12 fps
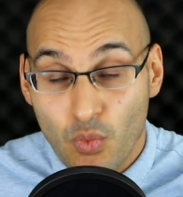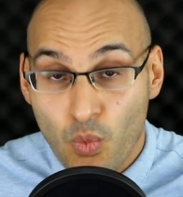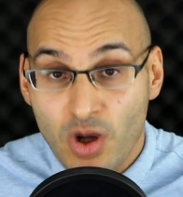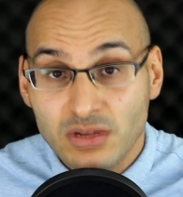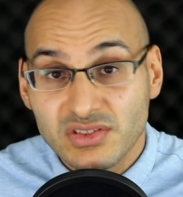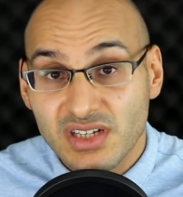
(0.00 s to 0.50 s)

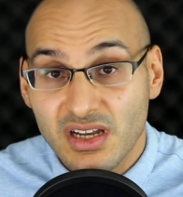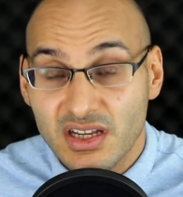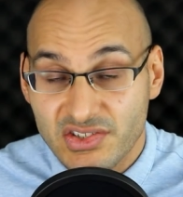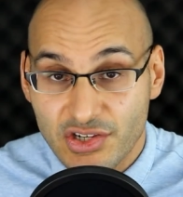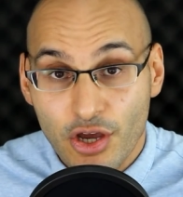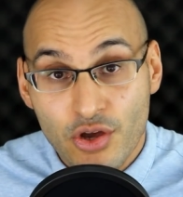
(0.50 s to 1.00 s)

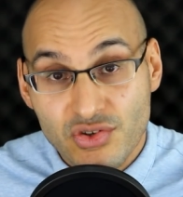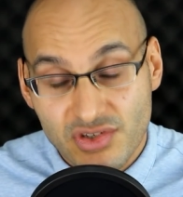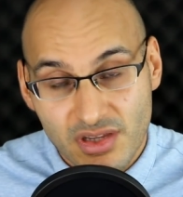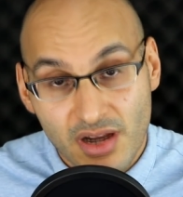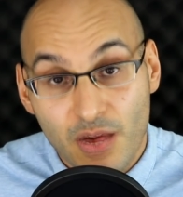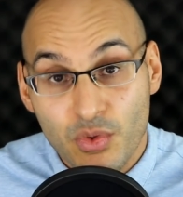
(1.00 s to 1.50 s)
world-class
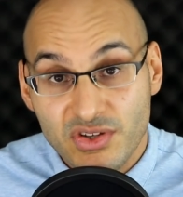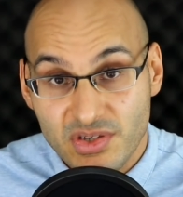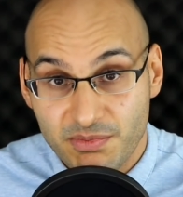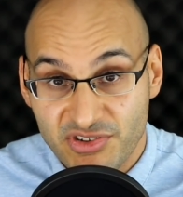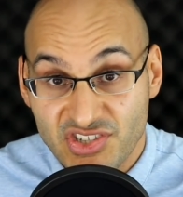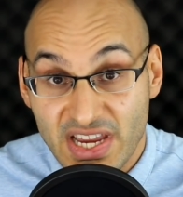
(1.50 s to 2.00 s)
coach that I
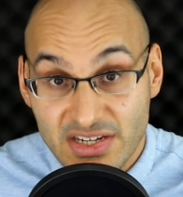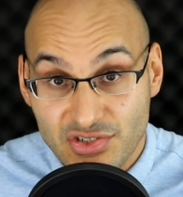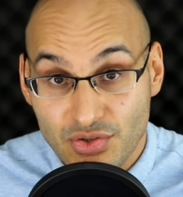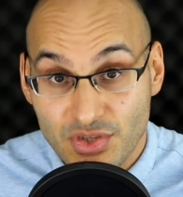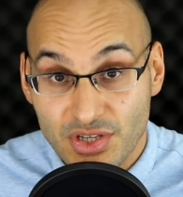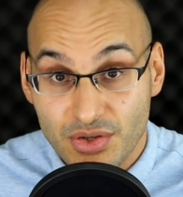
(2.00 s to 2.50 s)
want to
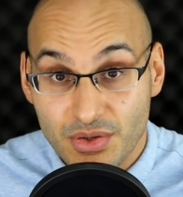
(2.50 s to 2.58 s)
project to